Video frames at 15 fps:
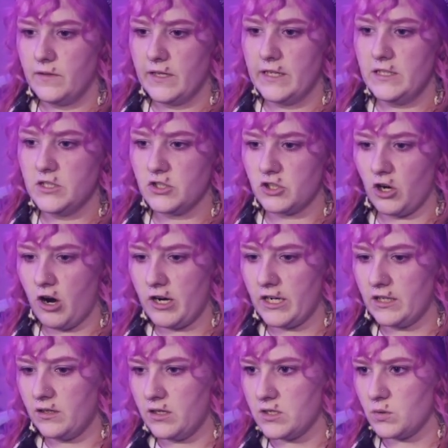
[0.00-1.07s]
It's dark
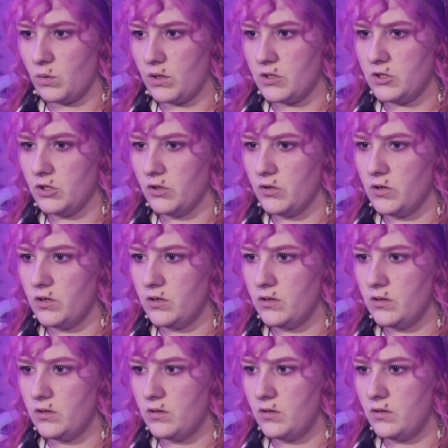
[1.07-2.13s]
in this one, dude.
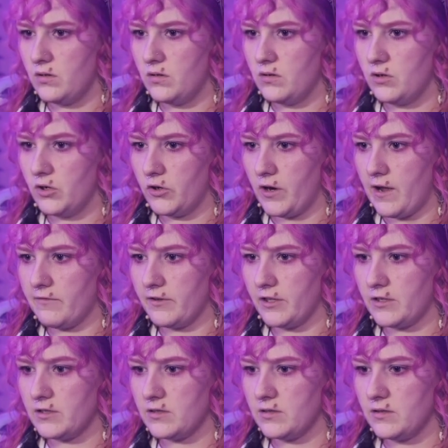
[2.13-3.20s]

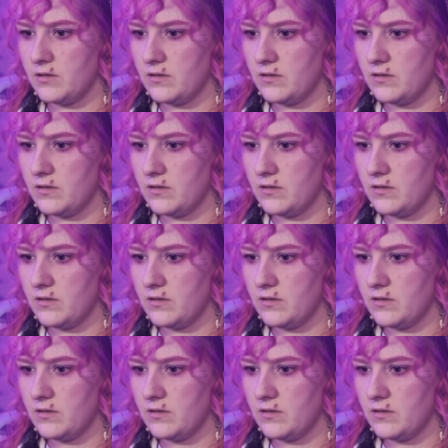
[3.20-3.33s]
Graphics.